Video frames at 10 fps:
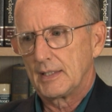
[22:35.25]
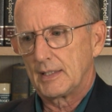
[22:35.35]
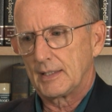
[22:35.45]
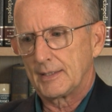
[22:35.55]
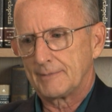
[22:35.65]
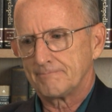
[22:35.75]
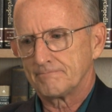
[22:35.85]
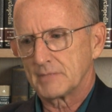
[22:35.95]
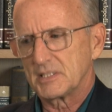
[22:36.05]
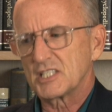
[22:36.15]

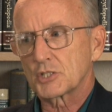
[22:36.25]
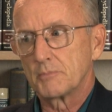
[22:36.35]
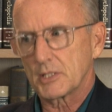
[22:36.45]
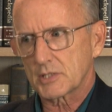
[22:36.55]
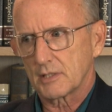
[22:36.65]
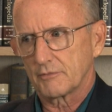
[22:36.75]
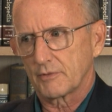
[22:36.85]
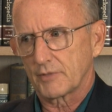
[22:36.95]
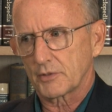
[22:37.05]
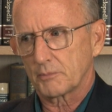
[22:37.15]
dismissive
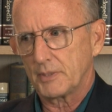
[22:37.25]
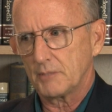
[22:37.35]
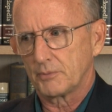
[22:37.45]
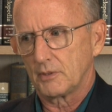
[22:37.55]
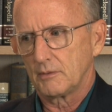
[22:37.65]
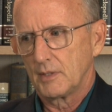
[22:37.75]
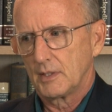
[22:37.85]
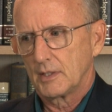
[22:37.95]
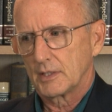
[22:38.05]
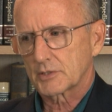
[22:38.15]
of other people,
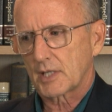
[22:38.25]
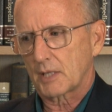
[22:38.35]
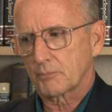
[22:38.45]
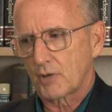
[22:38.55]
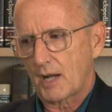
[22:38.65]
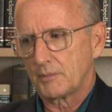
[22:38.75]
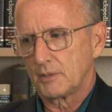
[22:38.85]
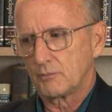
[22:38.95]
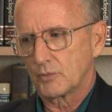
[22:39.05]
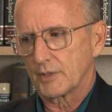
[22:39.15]
it's got a
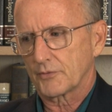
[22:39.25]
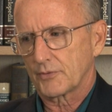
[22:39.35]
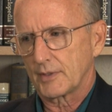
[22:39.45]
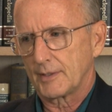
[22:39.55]
problem with